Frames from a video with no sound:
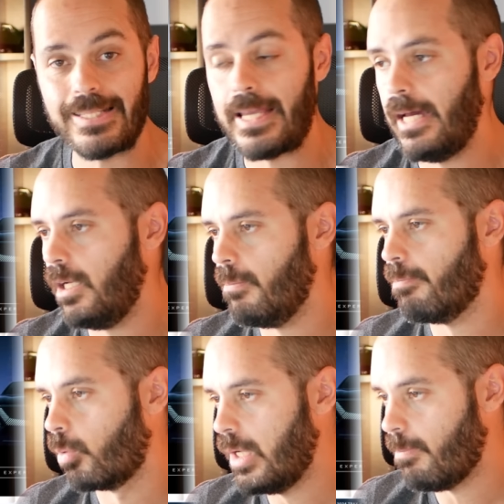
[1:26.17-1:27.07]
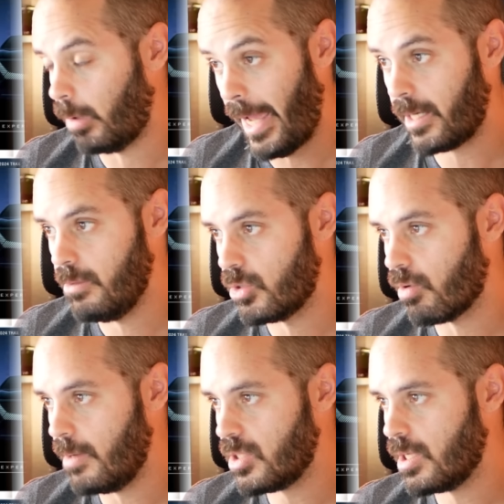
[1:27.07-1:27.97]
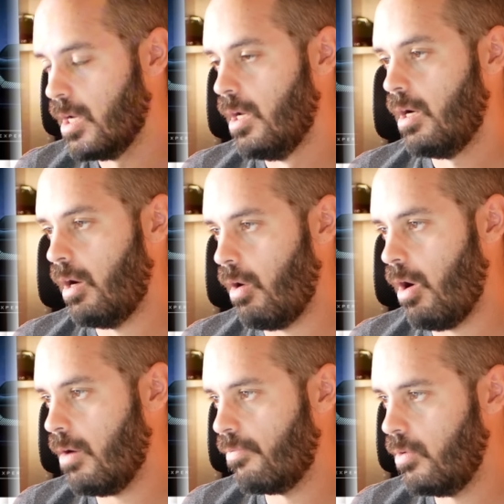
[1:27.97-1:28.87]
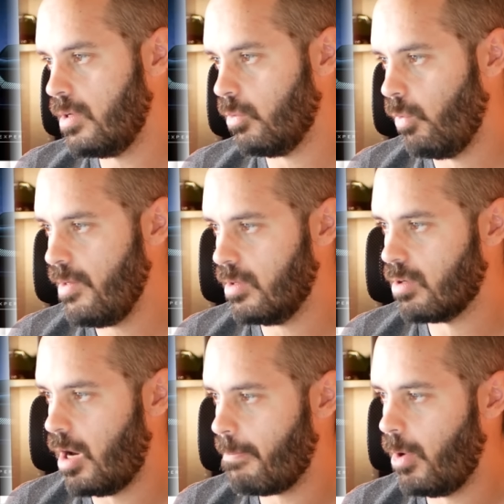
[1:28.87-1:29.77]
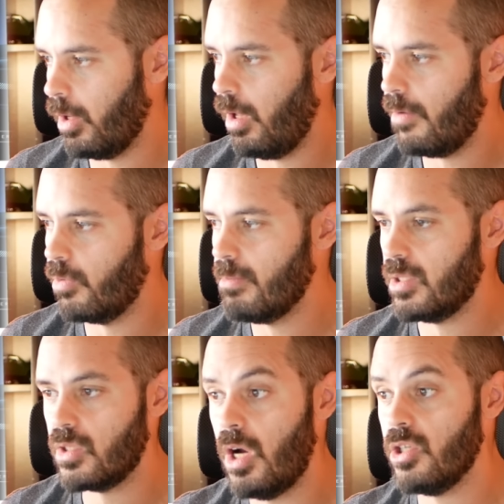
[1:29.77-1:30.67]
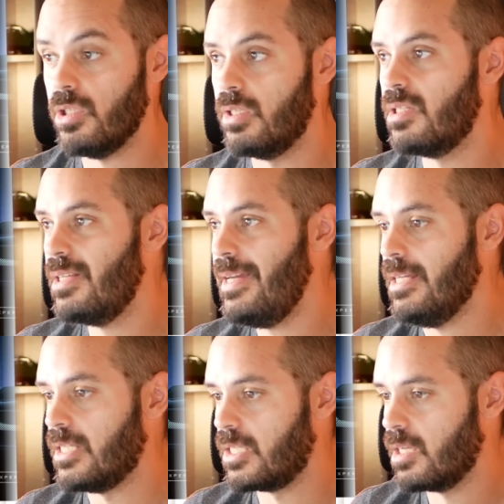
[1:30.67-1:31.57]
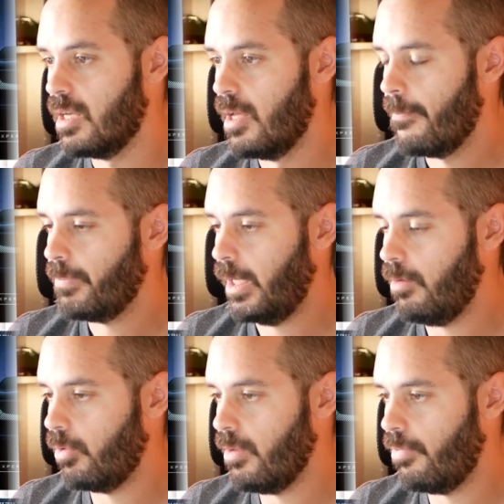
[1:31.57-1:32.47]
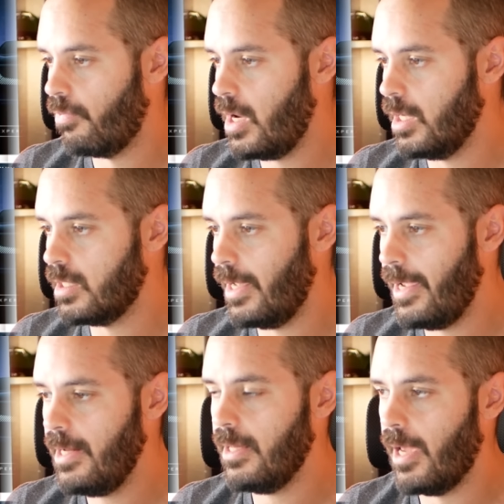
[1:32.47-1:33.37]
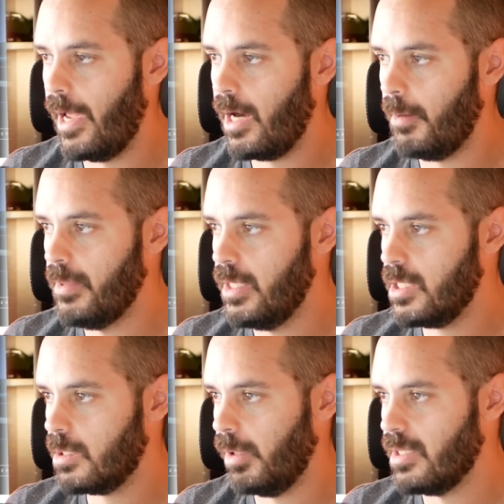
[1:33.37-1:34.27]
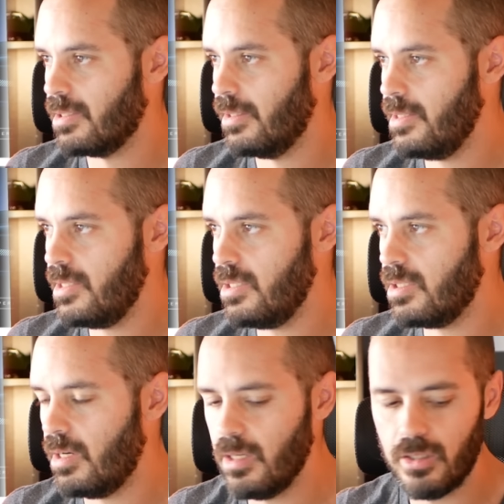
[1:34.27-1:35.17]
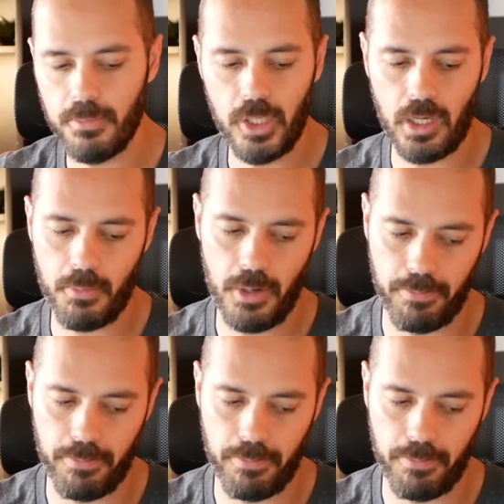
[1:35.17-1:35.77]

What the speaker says: SL, pre-platinum trims are offered, with the top model offering massaging seats for the front and a head-up display. So this is starting to become